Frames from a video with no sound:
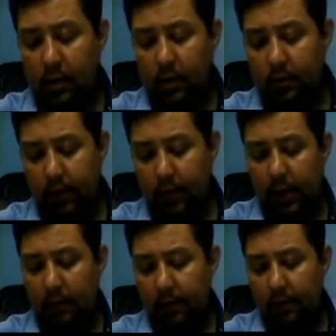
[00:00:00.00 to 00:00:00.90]
we
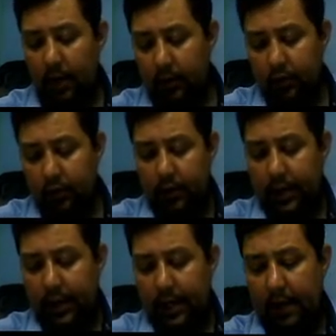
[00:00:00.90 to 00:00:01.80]
want to
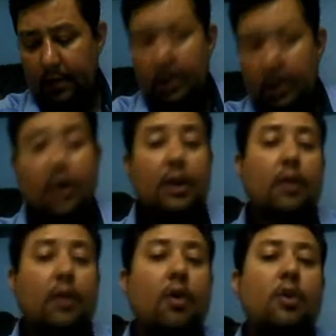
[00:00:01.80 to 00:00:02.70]
retrieve
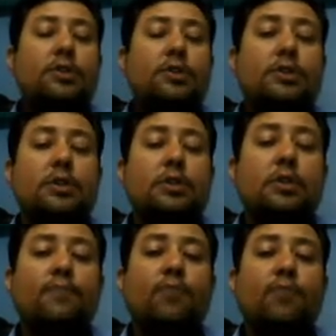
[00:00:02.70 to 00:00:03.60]
records
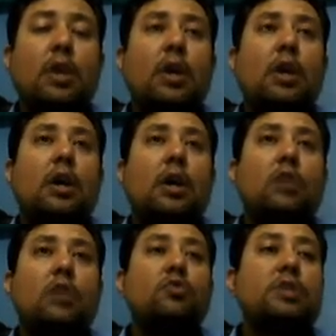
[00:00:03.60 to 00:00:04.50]

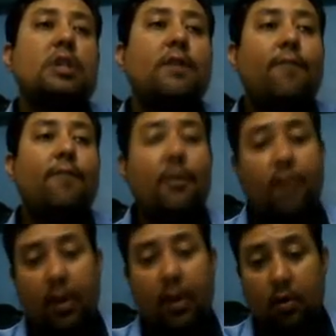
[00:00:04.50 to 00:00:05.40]
using the filtering,
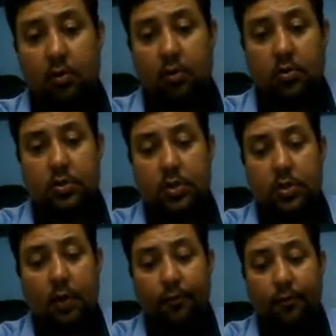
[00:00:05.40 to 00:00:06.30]
so
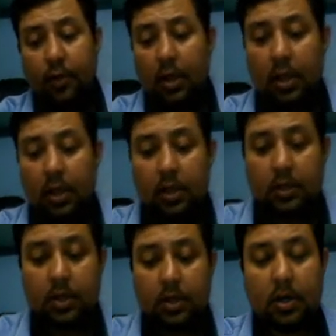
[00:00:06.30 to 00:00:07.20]

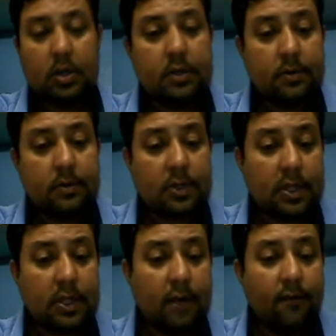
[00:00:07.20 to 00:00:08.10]
the
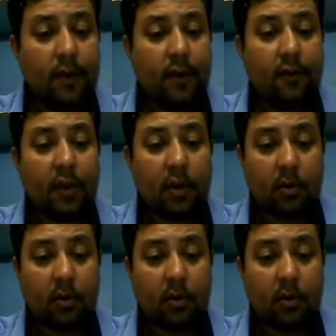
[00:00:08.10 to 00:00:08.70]
term filtering